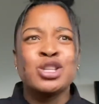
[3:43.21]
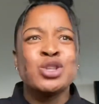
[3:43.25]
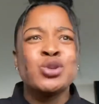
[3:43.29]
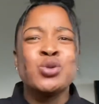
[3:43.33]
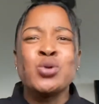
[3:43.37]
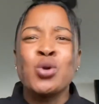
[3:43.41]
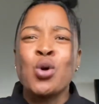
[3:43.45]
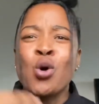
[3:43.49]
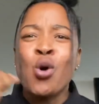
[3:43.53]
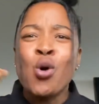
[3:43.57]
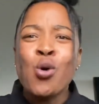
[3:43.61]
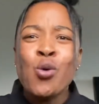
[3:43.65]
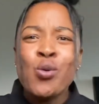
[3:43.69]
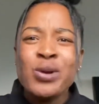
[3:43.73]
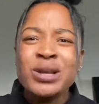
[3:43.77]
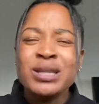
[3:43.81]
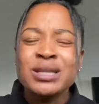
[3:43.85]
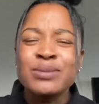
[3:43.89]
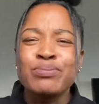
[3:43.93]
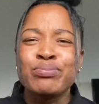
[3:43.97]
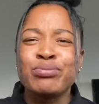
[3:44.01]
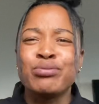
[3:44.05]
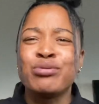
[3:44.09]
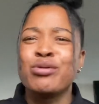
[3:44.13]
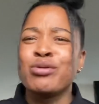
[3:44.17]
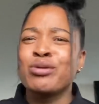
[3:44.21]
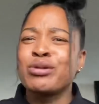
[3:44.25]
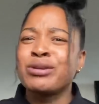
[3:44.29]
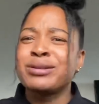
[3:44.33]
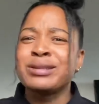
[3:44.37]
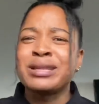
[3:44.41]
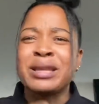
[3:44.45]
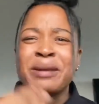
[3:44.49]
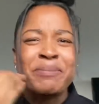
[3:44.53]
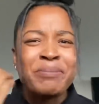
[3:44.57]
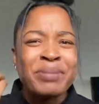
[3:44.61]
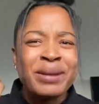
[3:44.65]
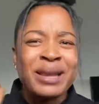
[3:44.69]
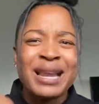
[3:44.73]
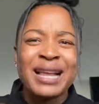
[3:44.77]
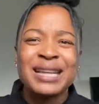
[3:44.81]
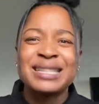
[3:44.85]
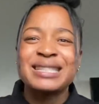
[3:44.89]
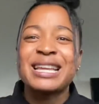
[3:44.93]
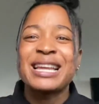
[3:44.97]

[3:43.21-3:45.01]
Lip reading: you always broke the pillars.